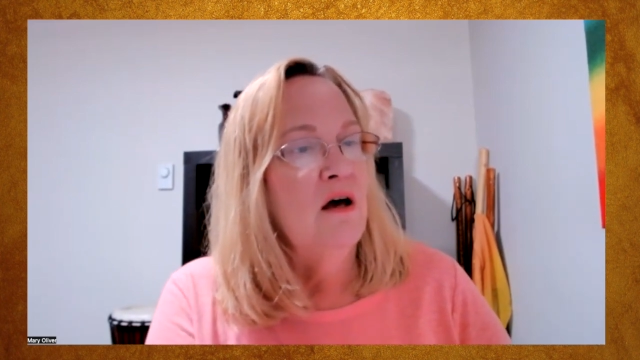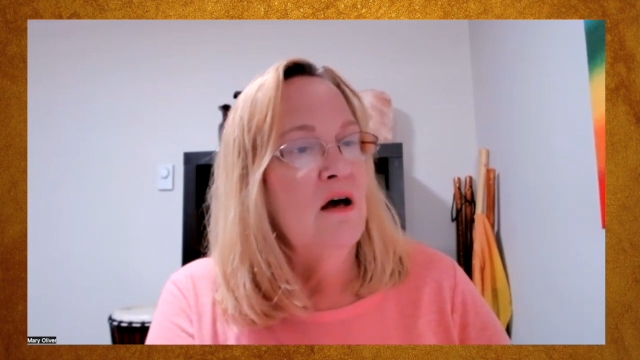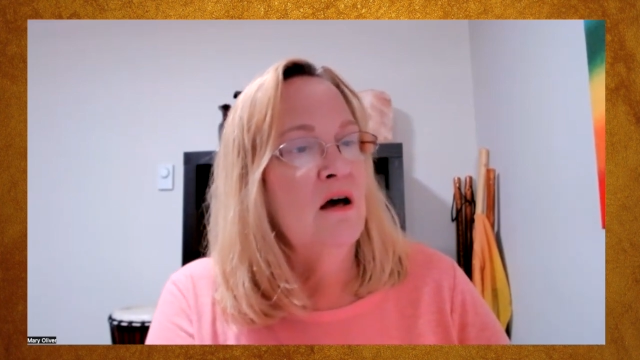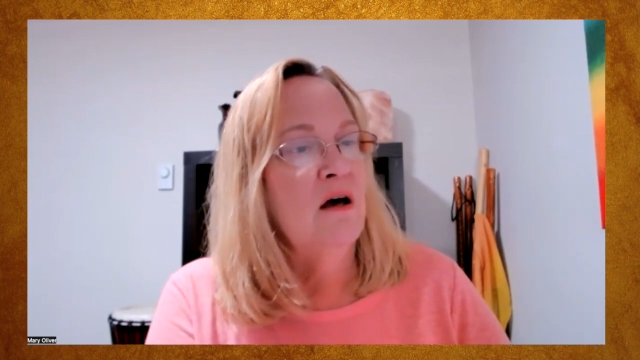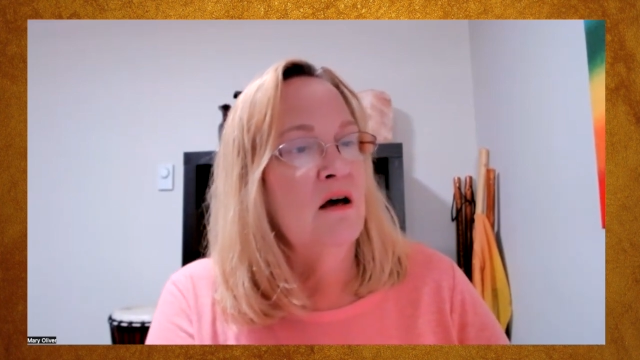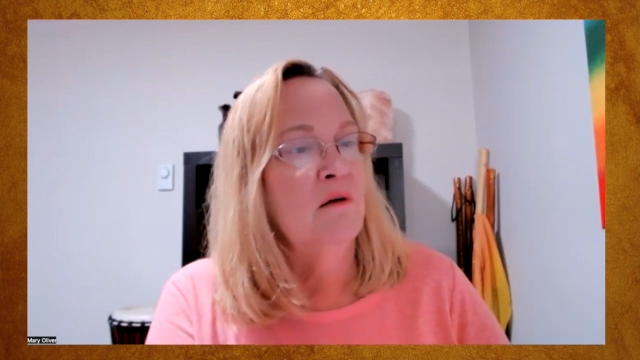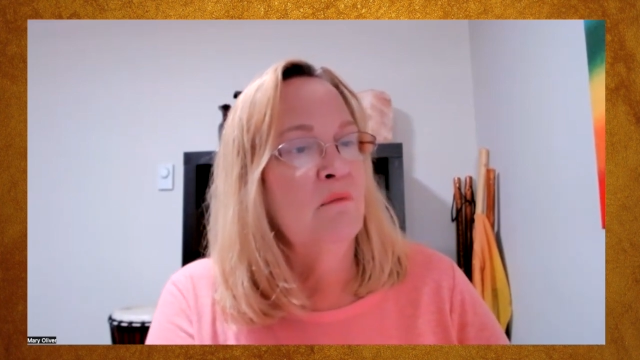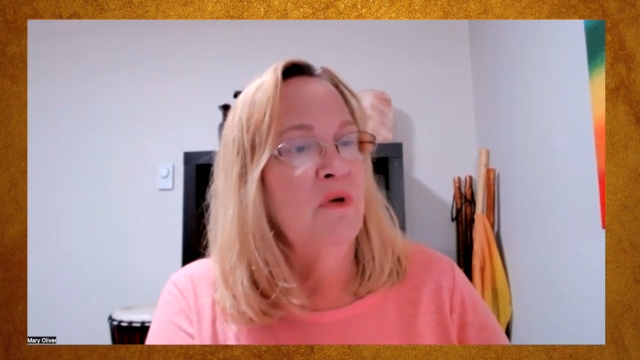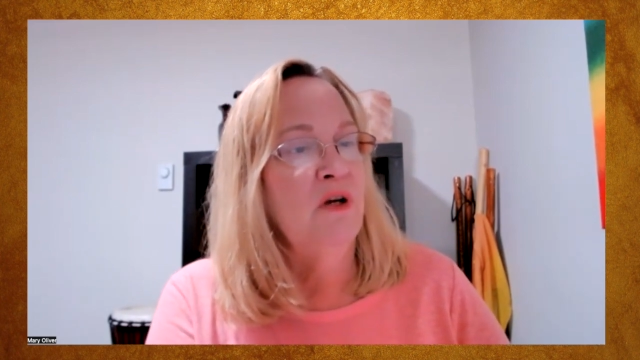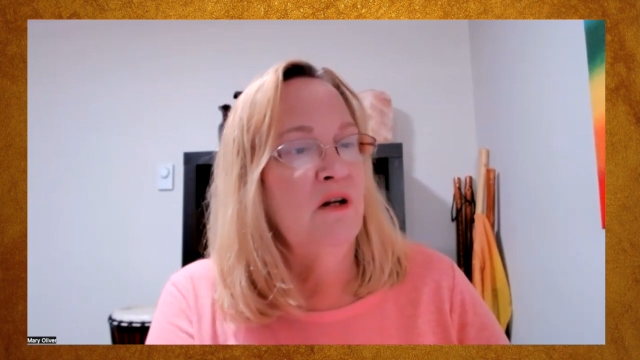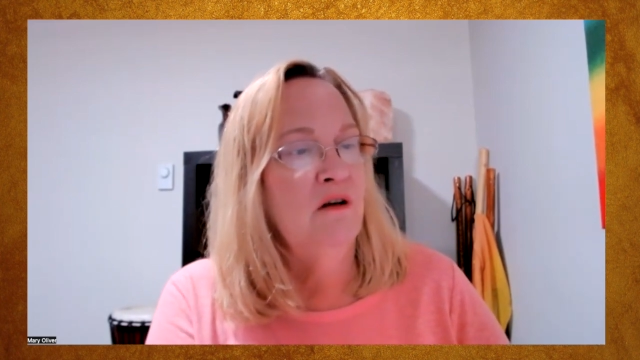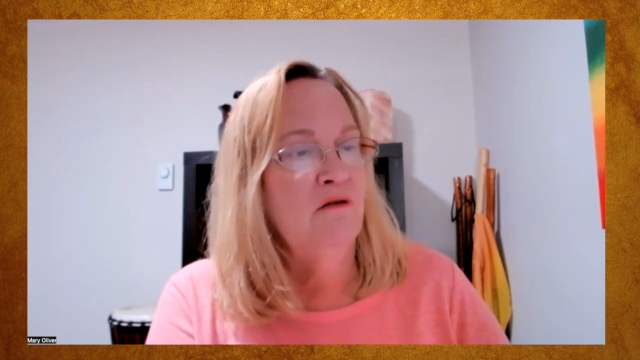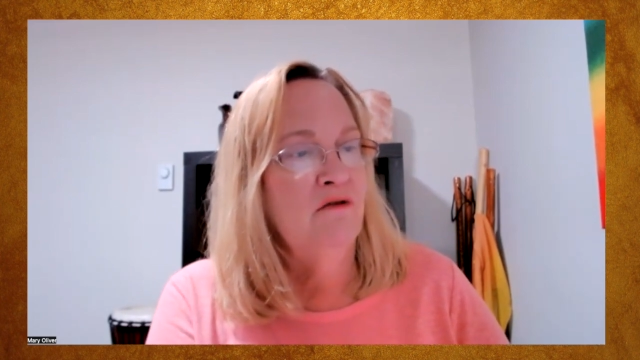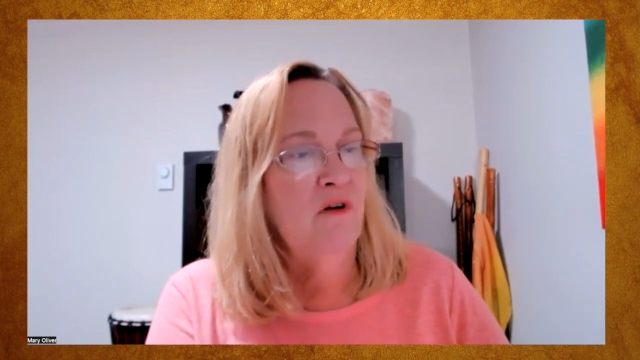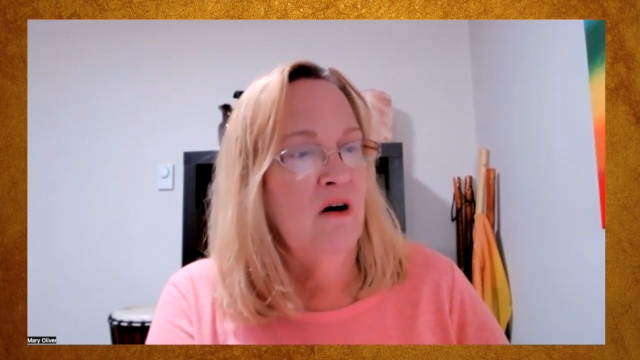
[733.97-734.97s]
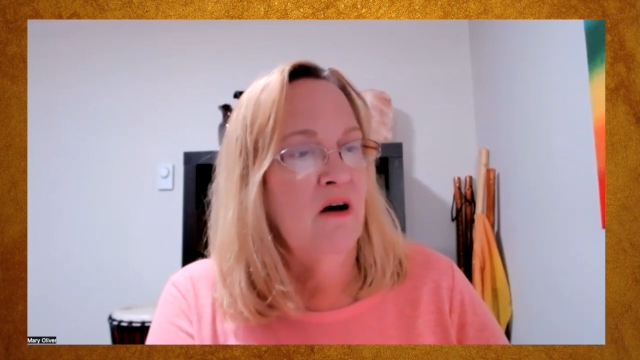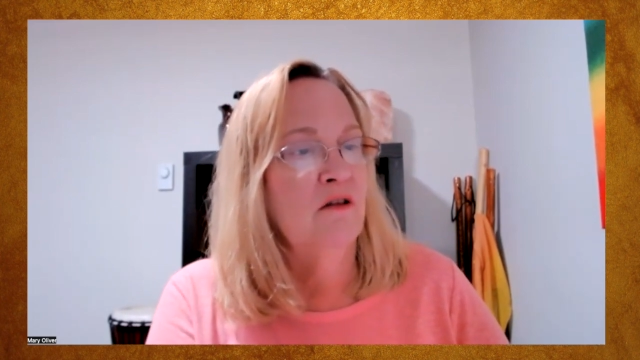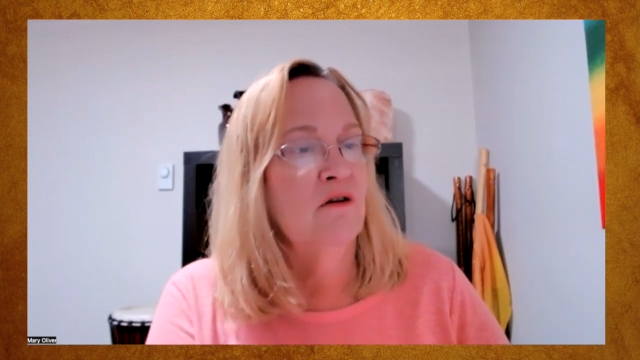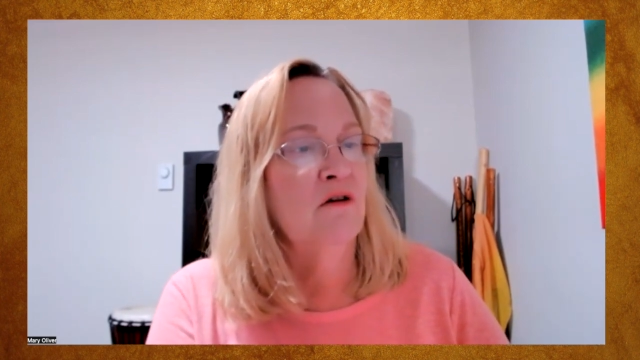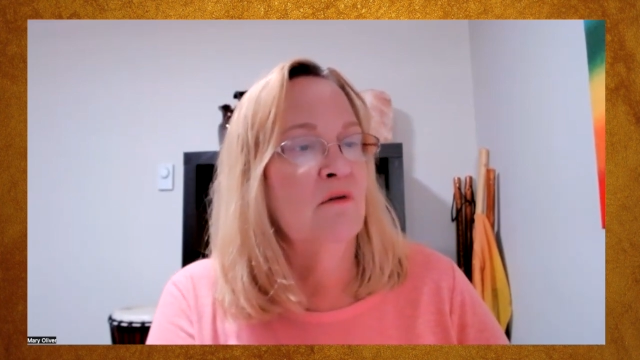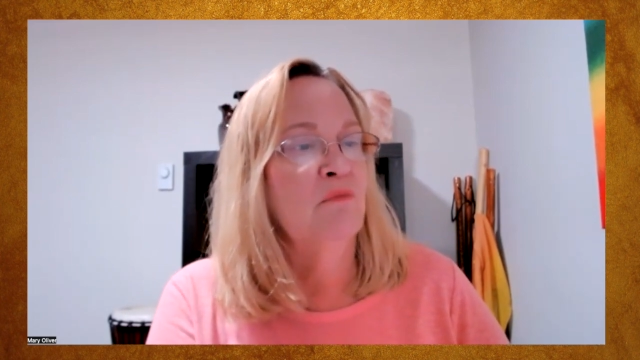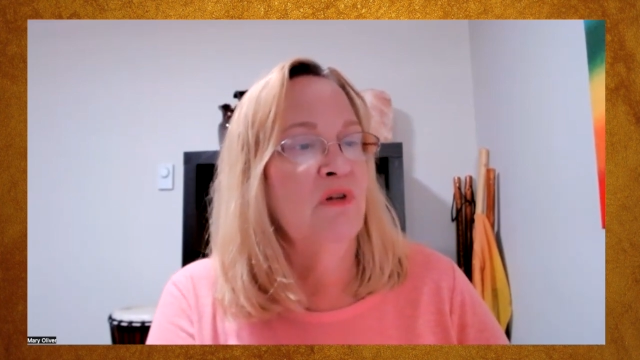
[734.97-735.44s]
Meaning
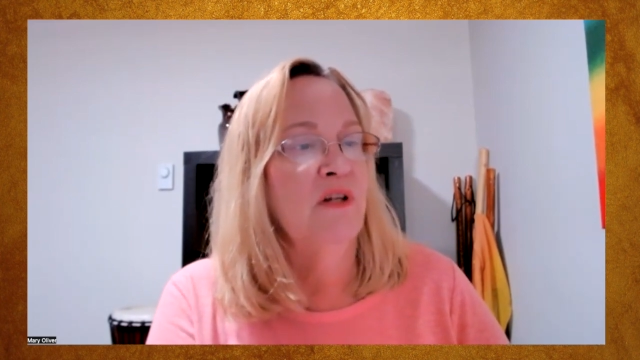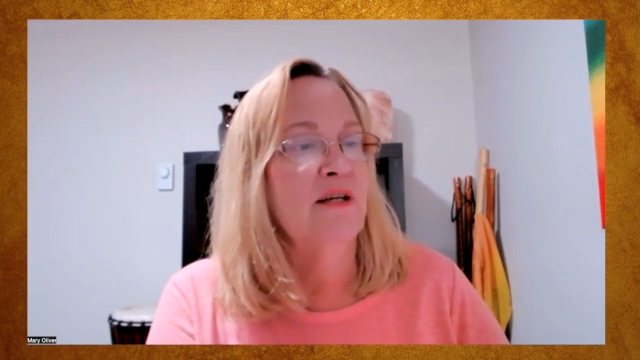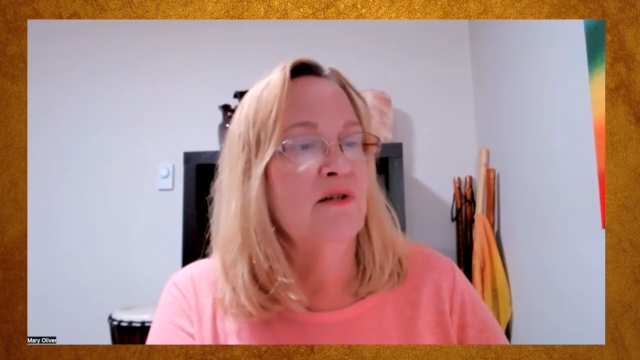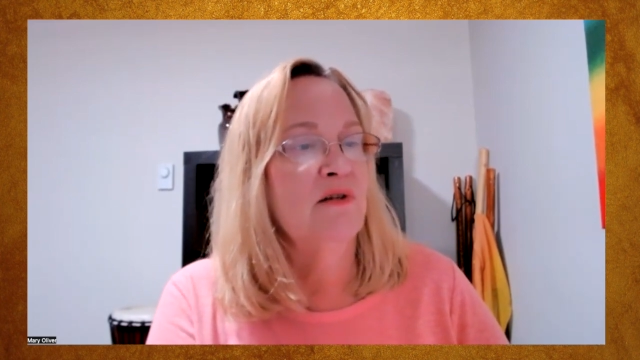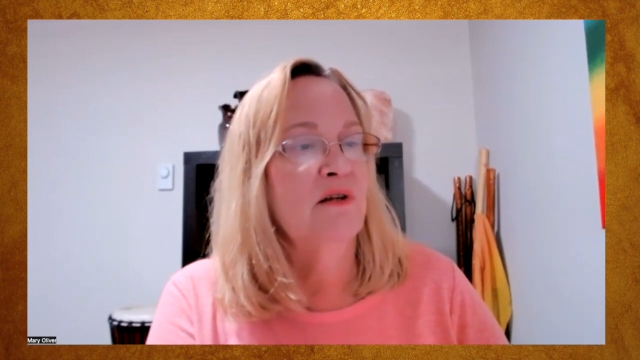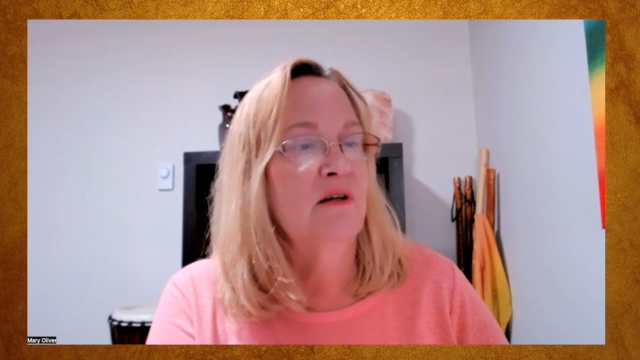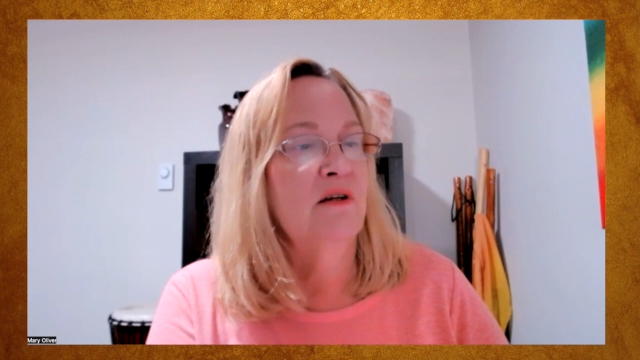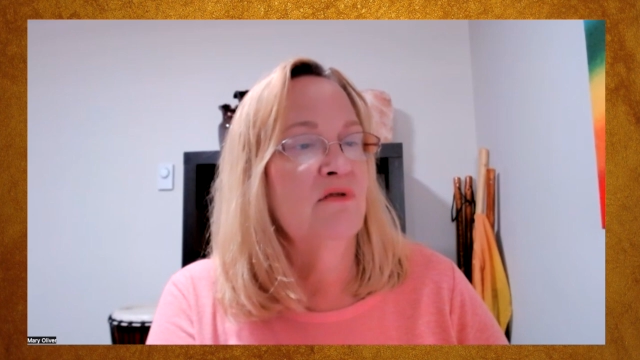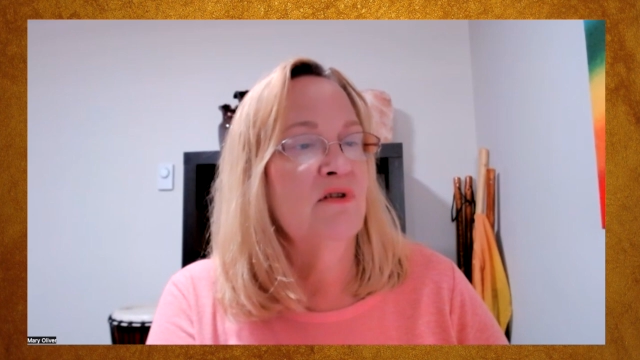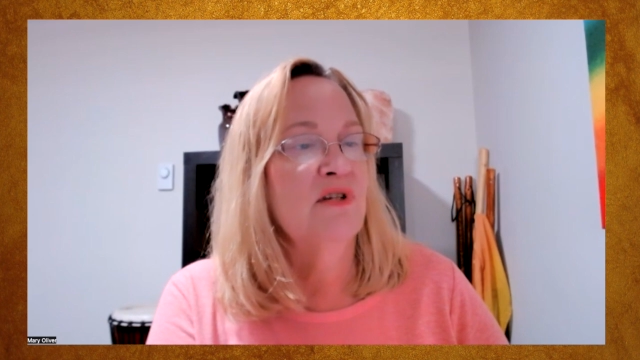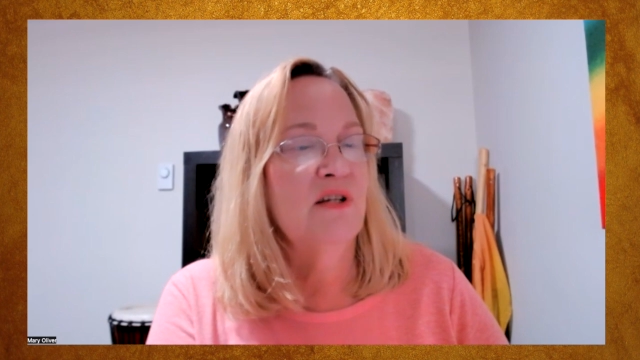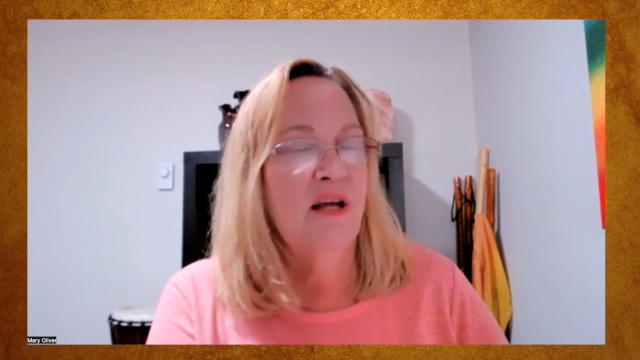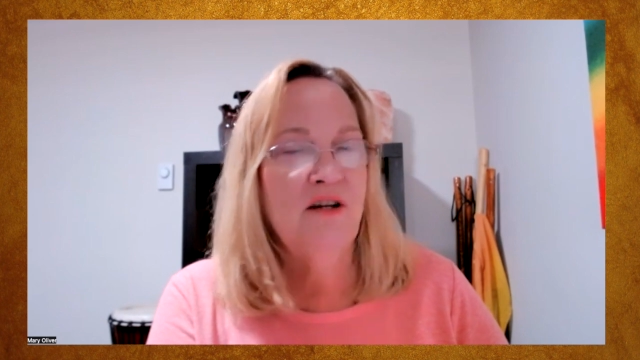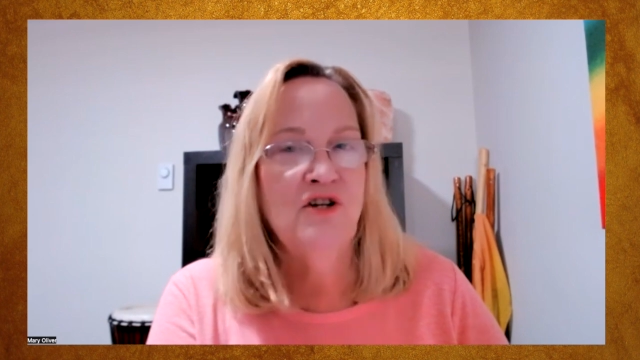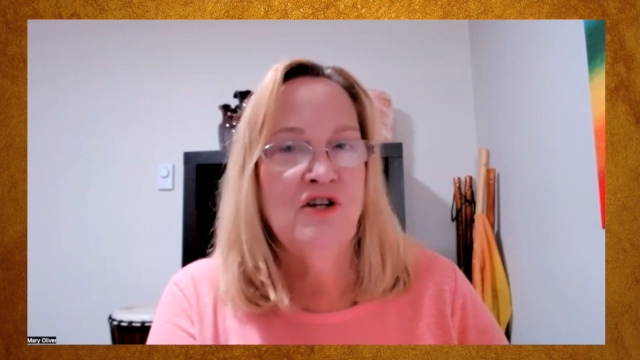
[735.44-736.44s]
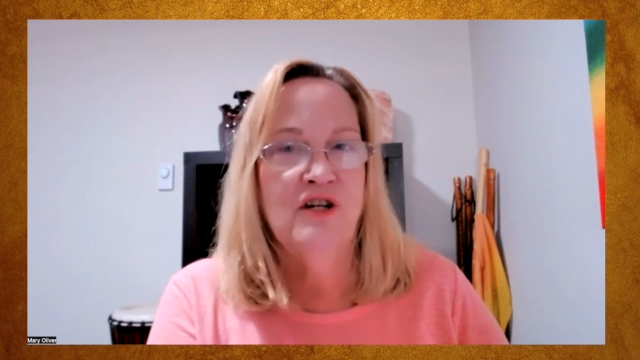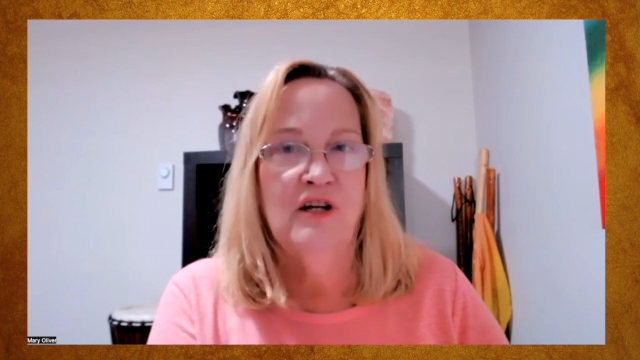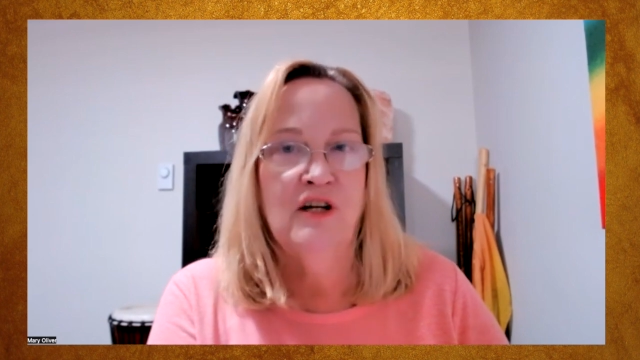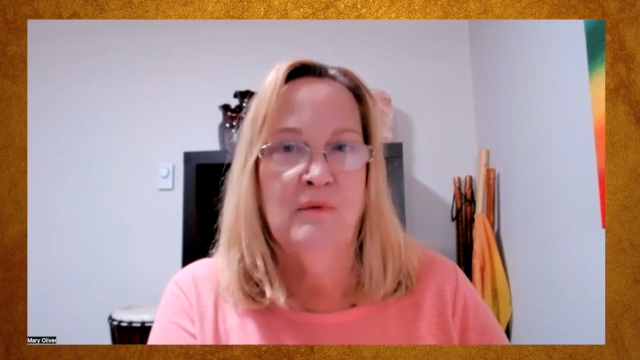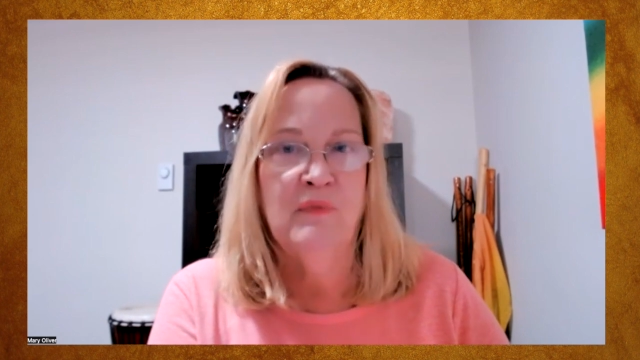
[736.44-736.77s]
father, blessing of sonship,